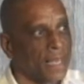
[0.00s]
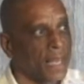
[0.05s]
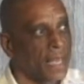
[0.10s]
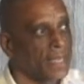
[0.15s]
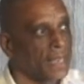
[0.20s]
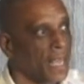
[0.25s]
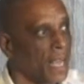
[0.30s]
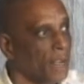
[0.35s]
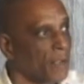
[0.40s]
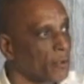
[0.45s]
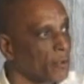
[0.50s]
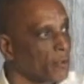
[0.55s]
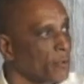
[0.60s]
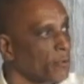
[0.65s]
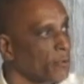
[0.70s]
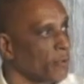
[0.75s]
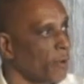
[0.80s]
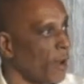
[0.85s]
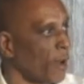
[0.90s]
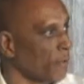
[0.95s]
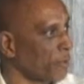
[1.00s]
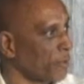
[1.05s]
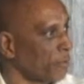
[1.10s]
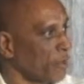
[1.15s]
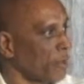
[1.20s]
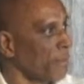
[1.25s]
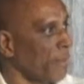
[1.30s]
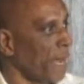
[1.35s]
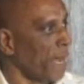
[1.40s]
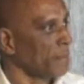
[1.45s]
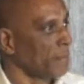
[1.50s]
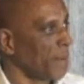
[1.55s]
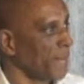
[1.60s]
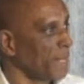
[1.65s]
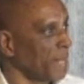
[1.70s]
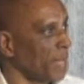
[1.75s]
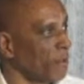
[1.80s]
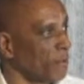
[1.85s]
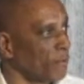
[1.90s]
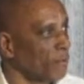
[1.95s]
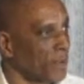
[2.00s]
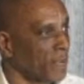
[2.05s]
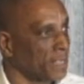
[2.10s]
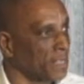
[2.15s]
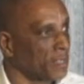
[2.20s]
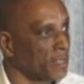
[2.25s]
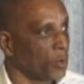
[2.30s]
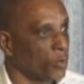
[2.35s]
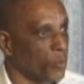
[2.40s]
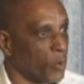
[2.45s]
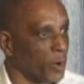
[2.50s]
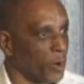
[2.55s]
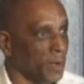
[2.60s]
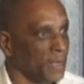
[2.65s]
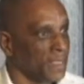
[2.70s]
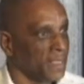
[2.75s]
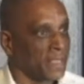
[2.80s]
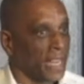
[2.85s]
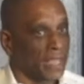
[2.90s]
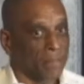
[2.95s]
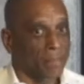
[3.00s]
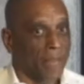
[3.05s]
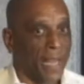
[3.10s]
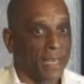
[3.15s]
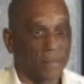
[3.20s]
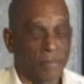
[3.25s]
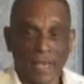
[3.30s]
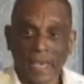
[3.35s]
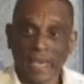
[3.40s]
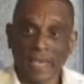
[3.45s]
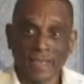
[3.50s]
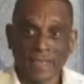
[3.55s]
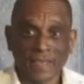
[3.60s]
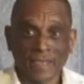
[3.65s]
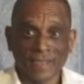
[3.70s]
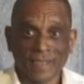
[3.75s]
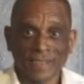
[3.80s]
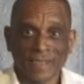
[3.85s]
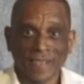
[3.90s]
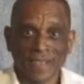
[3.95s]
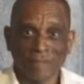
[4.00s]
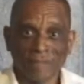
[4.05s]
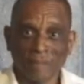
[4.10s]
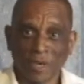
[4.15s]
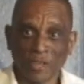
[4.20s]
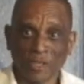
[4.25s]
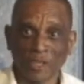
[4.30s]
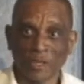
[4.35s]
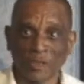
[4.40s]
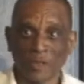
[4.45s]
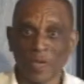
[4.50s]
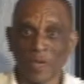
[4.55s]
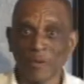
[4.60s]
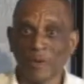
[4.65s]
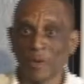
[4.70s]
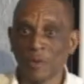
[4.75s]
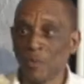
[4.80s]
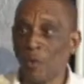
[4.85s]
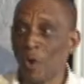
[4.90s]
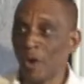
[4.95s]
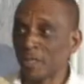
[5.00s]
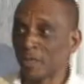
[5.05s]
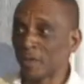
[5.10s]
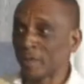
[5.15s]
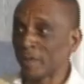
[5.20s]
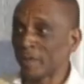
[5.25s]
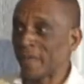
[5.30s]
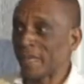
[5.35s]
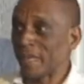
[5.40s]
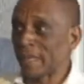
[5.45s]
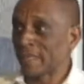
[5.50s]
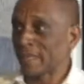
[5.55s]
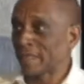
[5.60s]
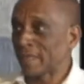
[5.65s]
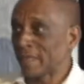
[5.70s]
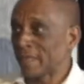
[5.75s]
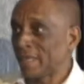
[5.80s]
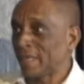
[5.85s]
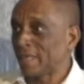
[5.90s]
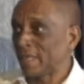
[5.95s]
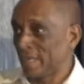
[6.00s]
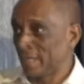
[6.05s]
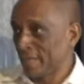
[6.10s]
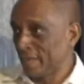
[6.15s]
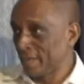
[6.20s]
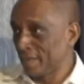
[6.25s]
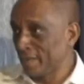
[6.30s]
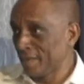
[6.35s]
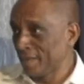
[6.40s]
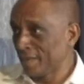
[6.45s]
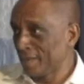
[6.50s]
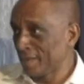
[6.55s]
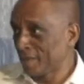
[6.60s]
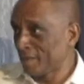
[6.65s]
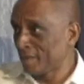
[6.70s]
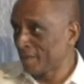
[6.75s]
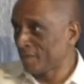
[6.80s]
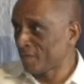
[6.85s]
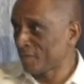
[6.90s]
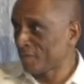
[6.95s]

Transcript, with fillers: And I often remind my young friends the world is not man made, as much as we would want to think it is.